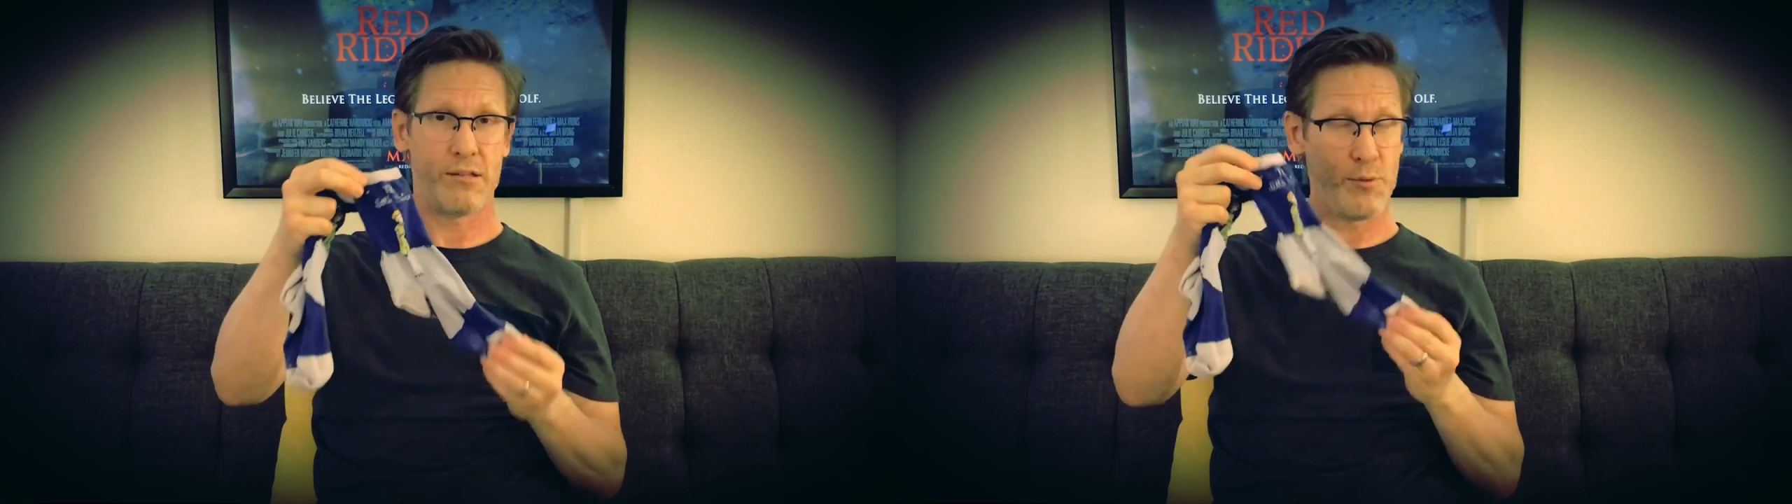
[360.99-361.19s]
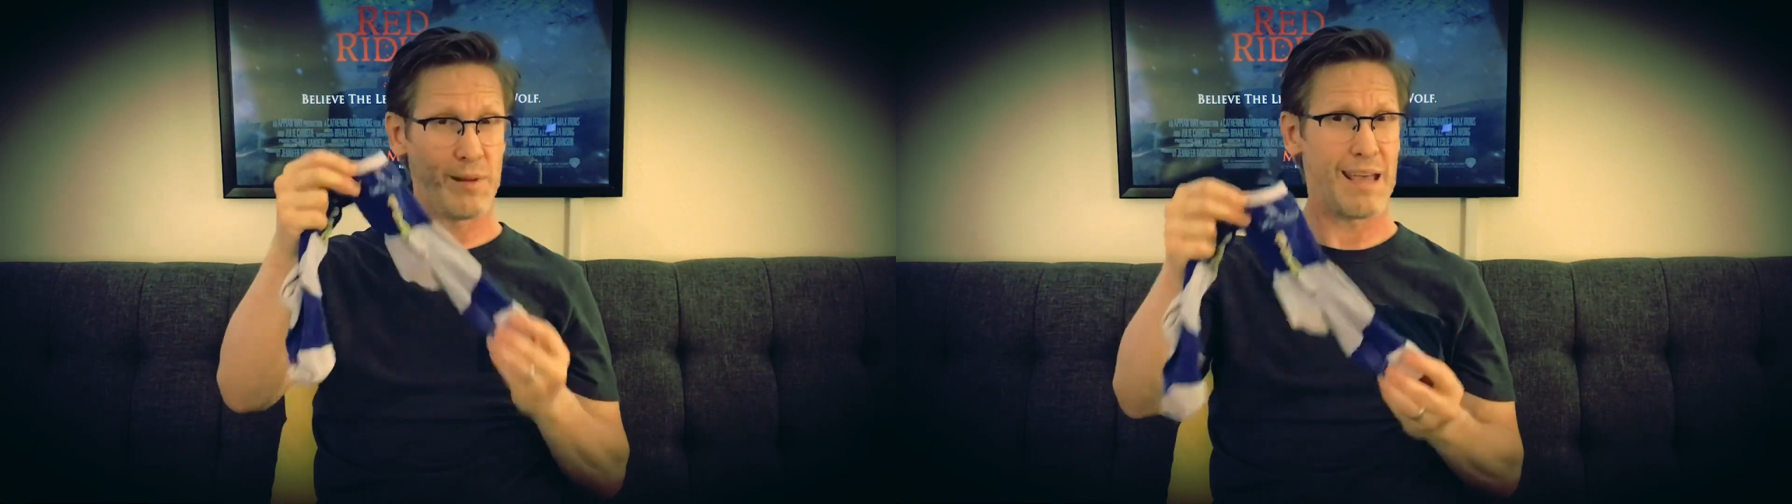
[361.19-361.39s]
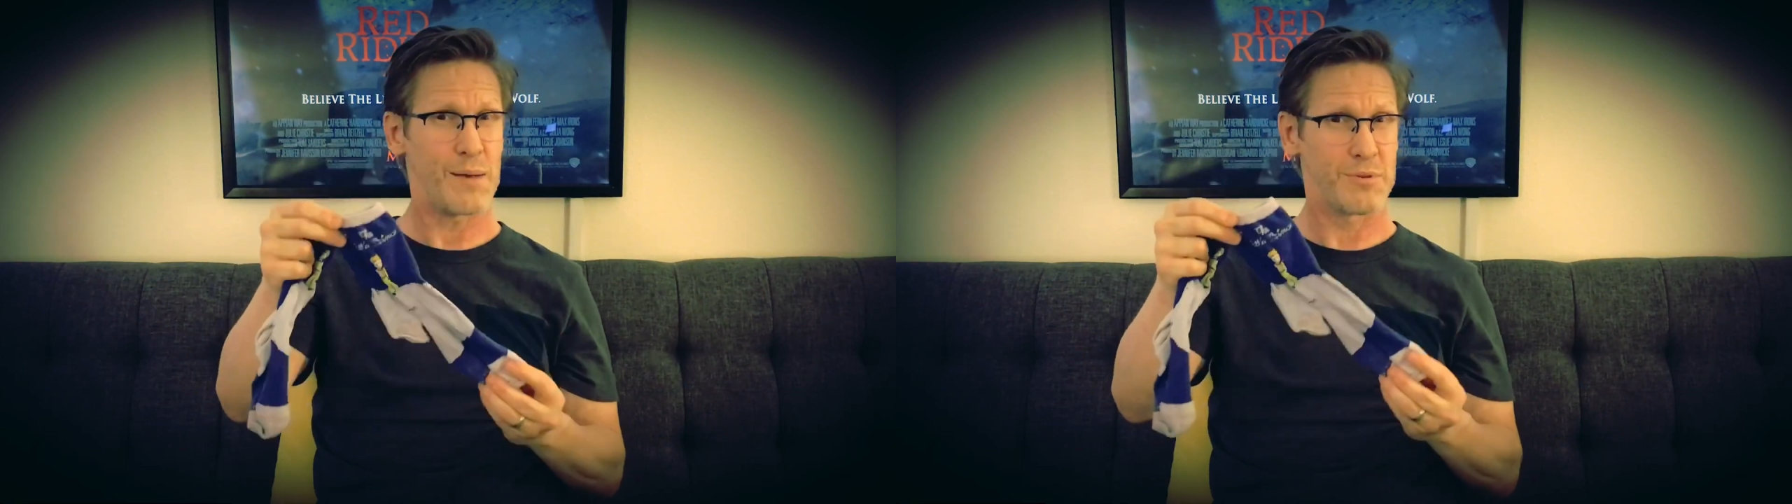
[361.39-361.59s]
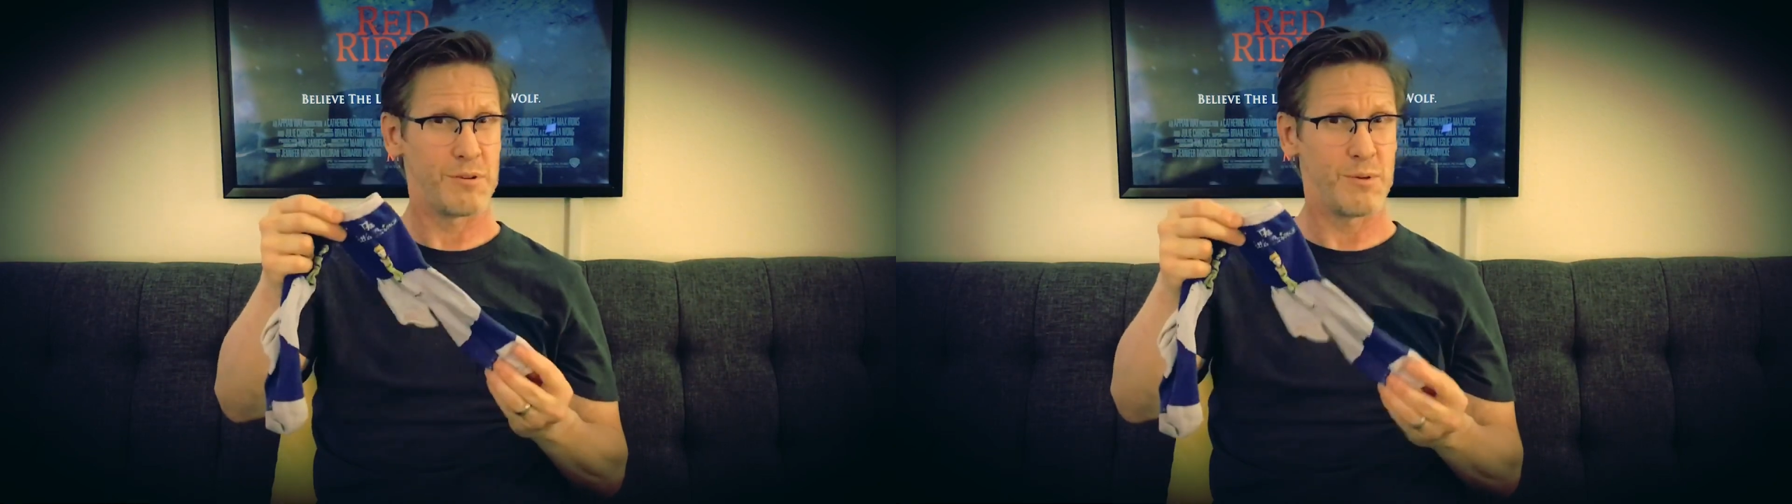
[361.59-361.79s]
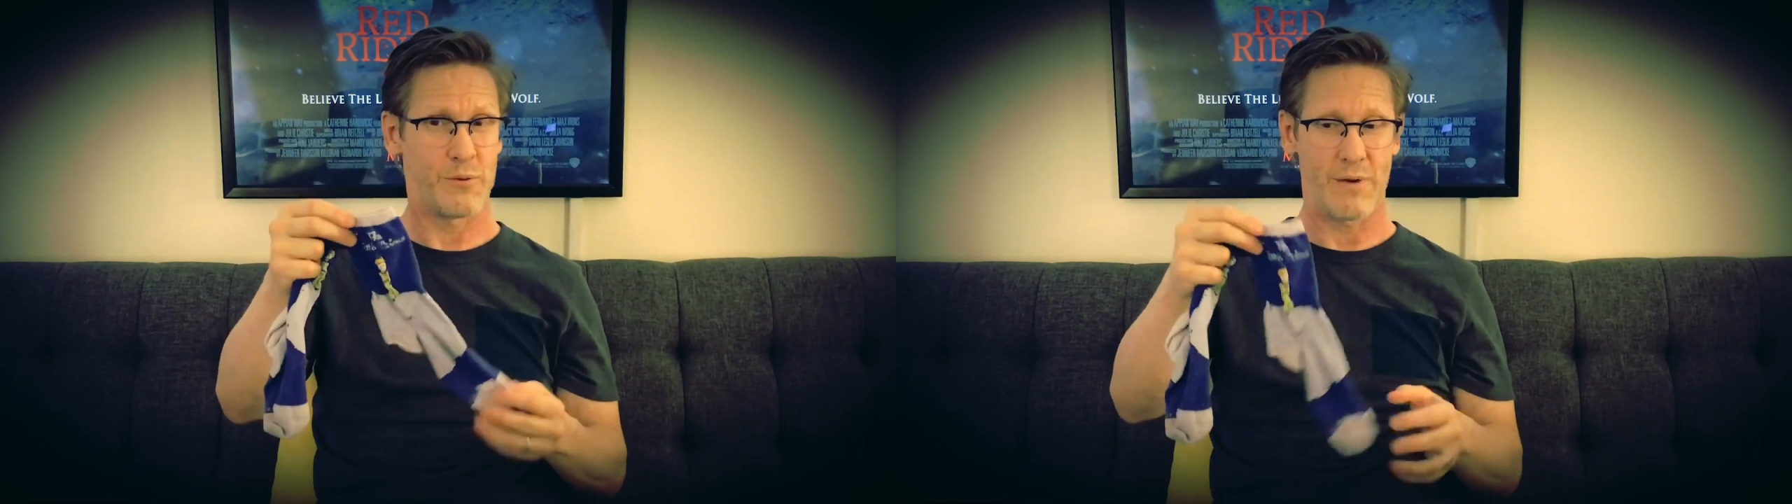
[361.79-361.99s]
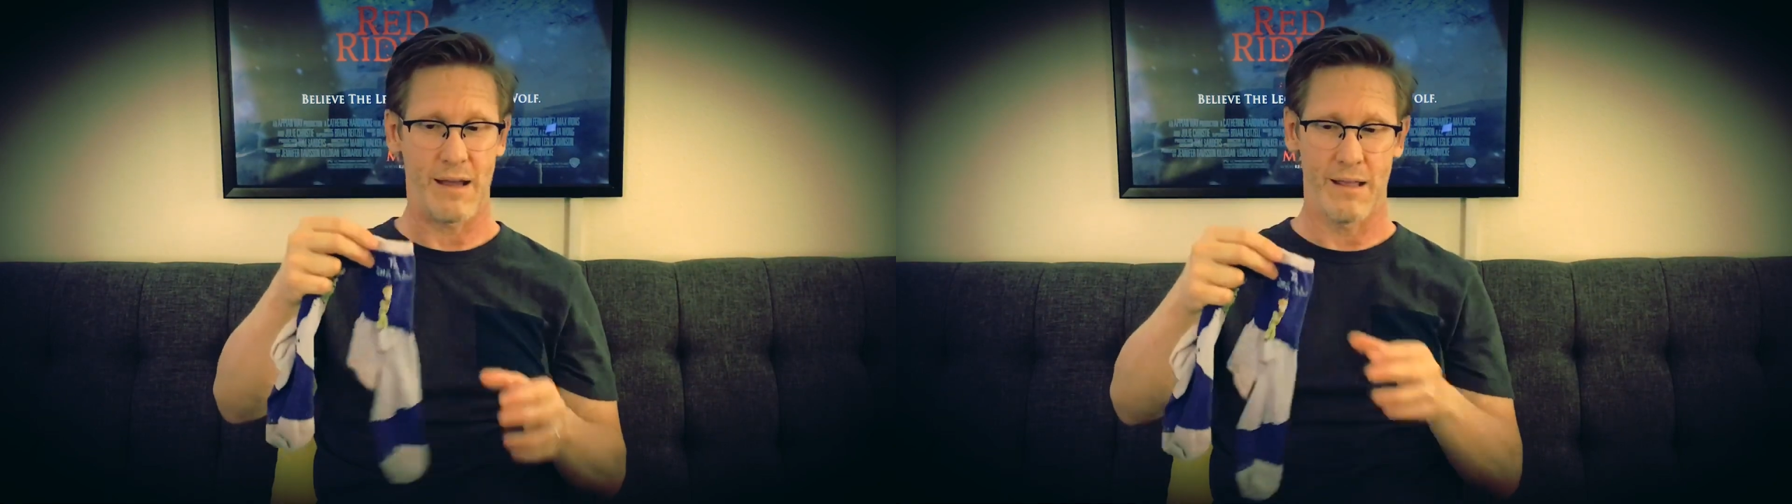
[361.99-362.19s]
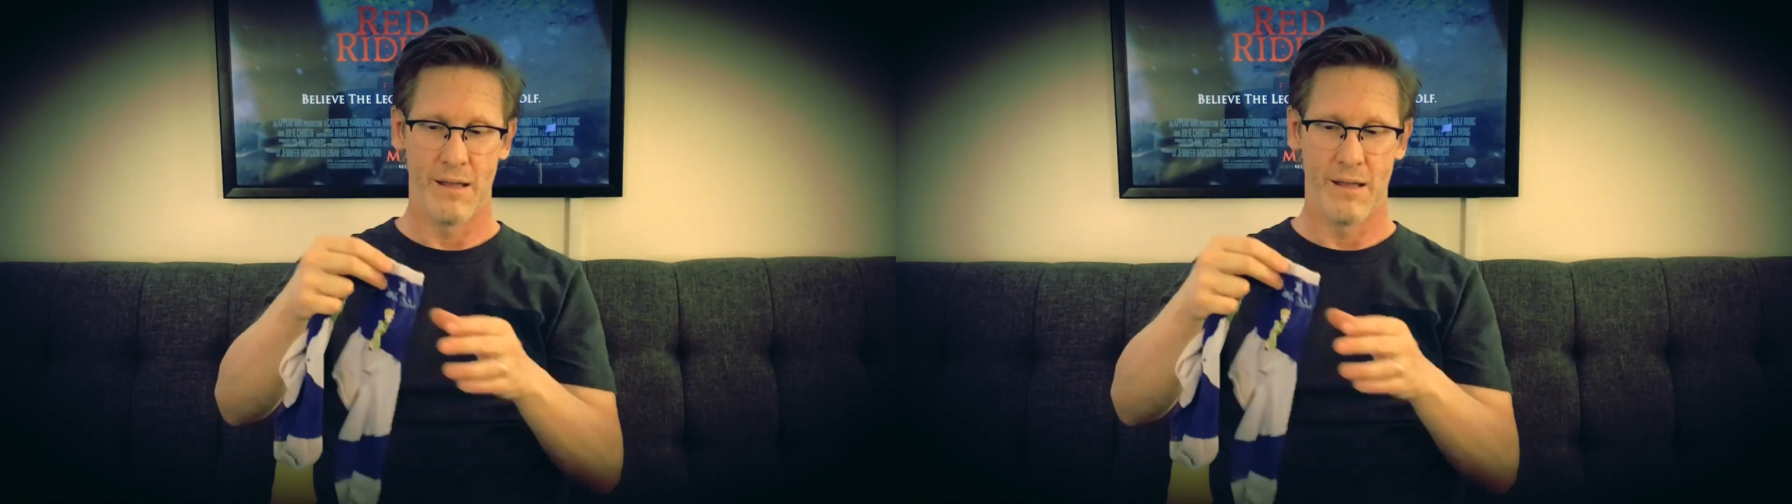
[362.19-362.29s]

and you'd be absolutely right.